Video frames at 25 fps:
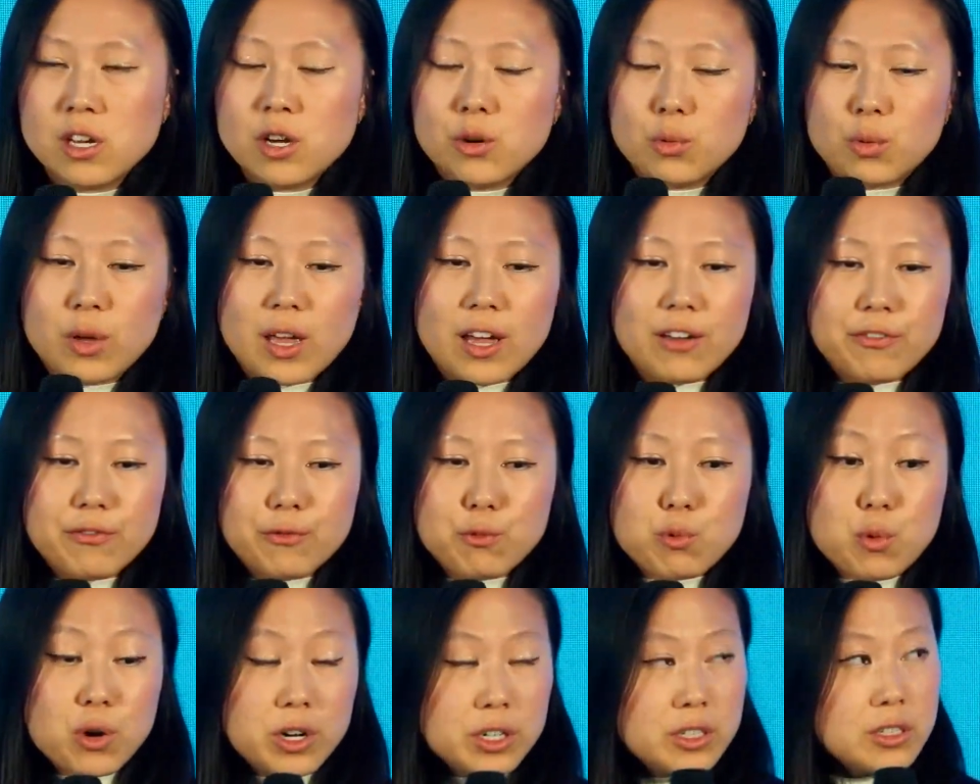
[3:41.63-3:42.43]
We have
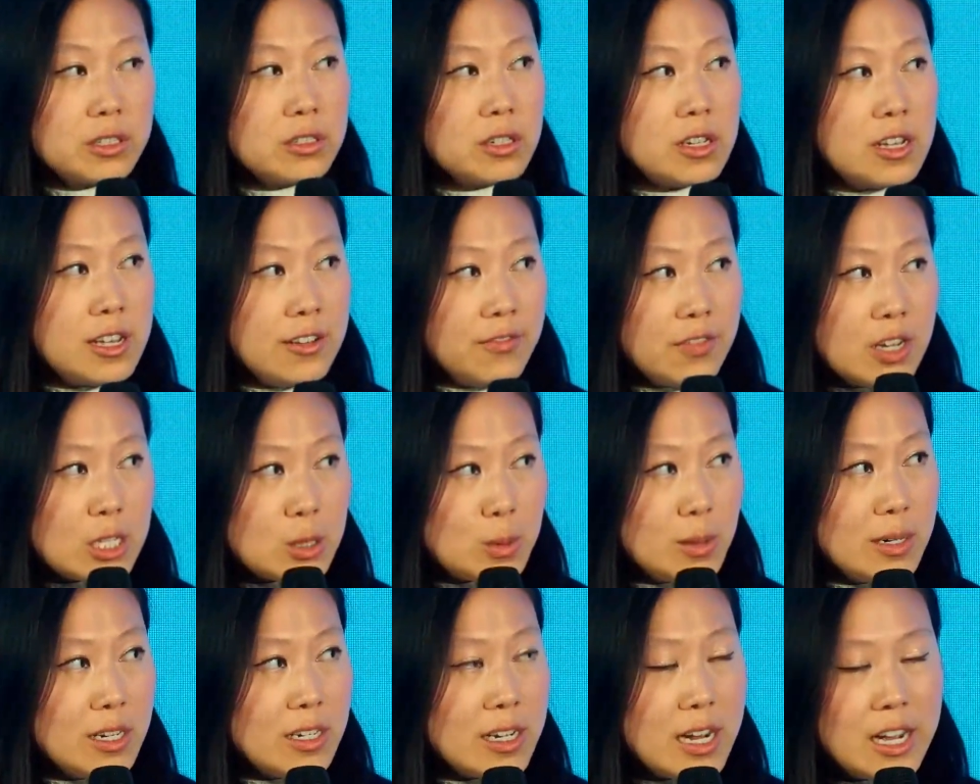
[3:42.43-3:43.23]
one
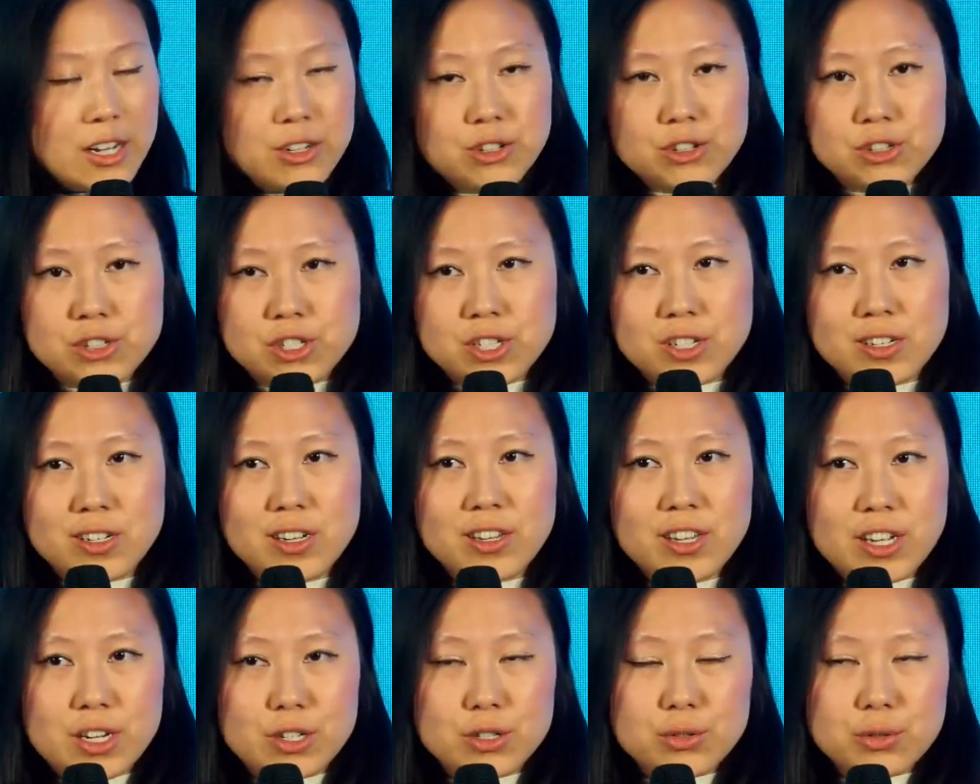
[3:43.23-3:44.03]
investment in hydrogen.
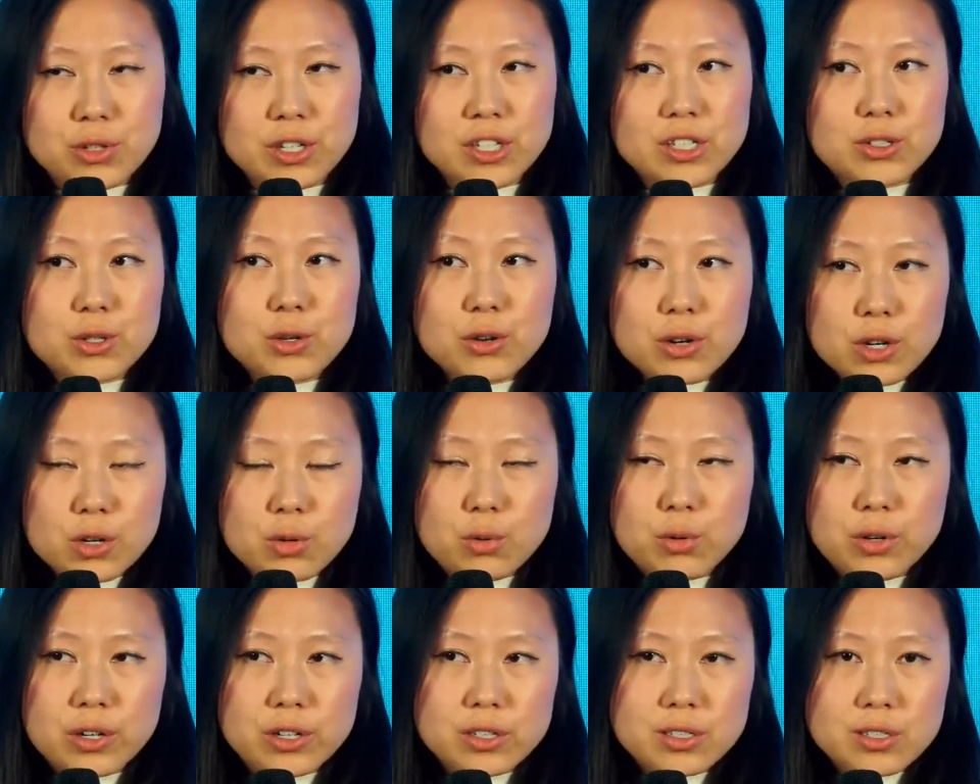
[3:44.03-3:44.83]
They're doing
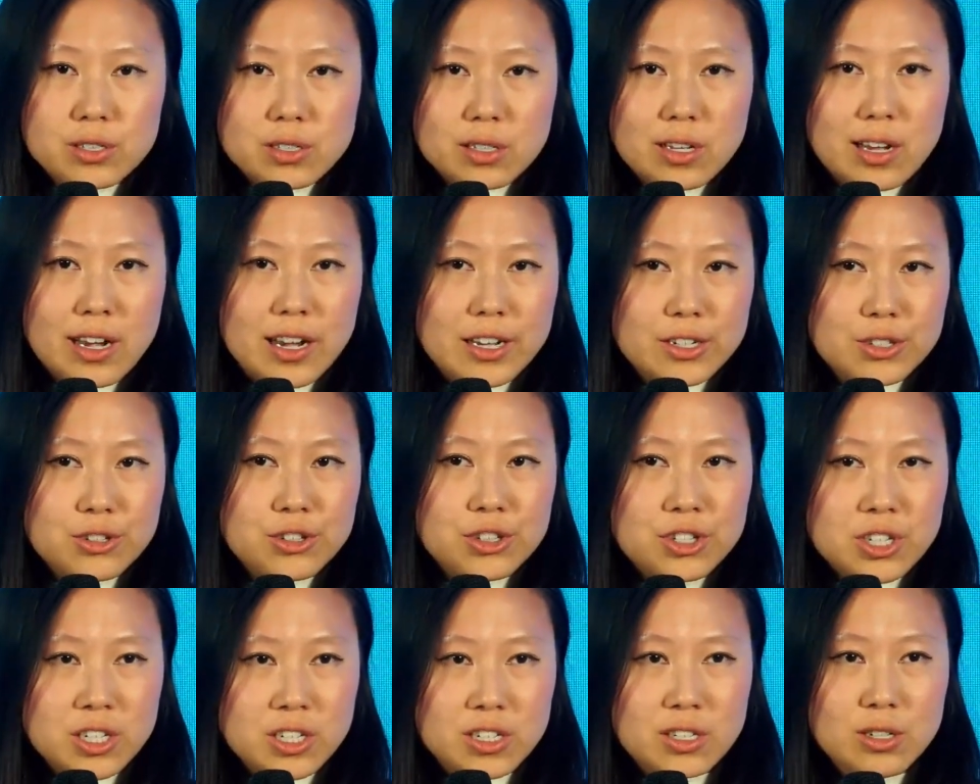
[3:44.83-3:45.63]
turquoise
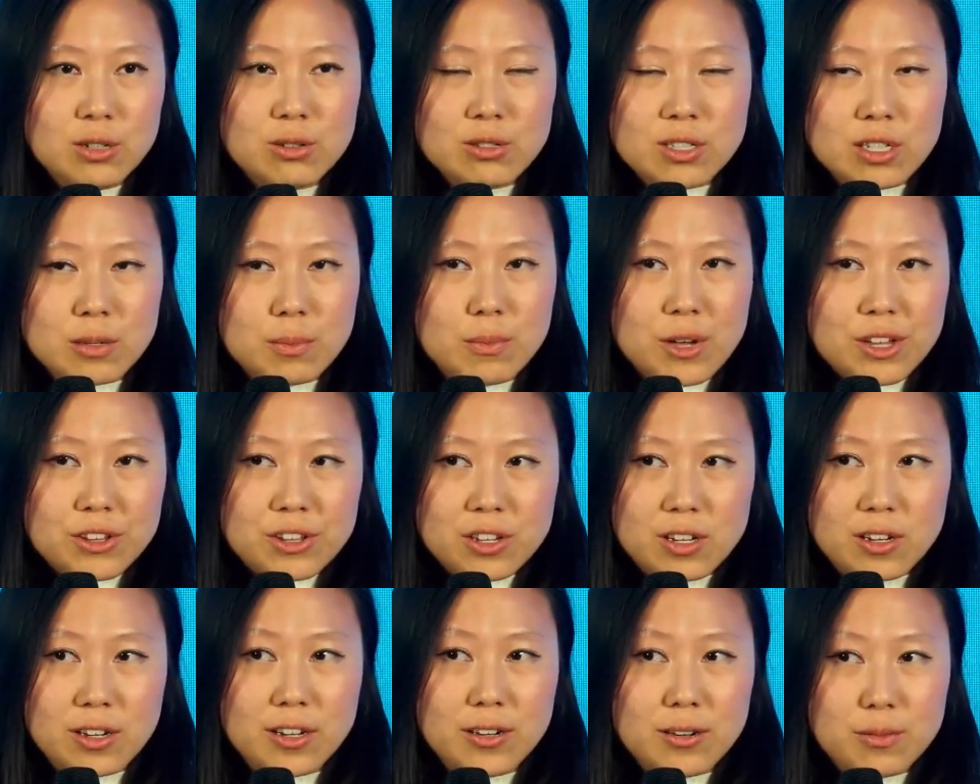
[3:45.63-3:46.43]
hydrogen using
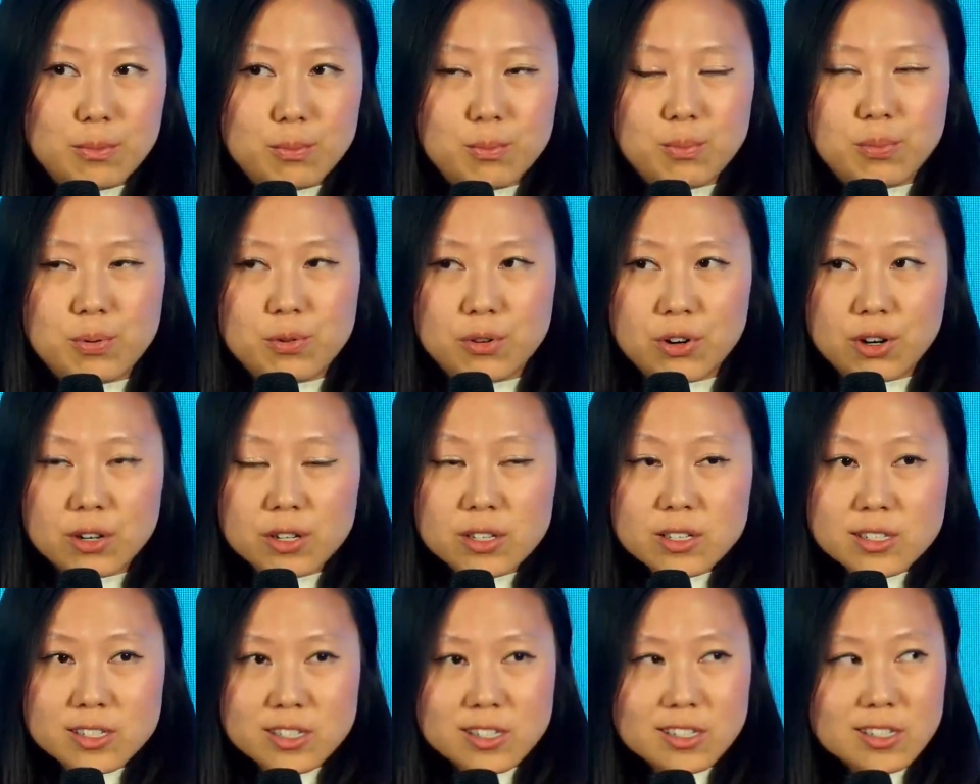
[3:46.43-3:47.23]
methane
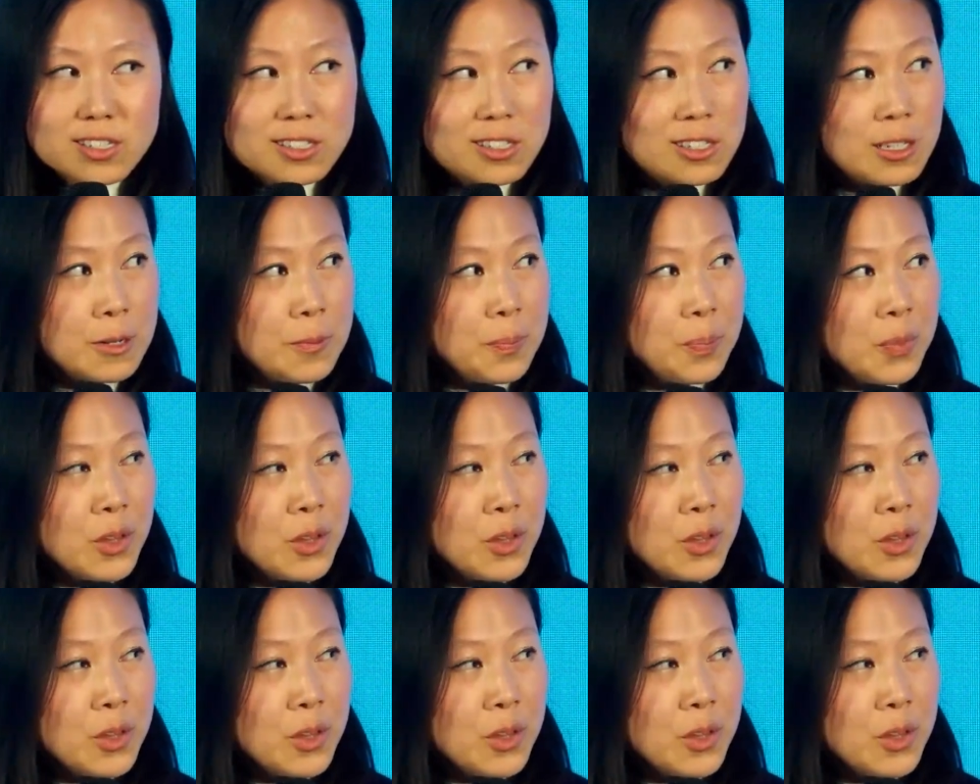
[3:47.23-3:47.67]
pyrolysis.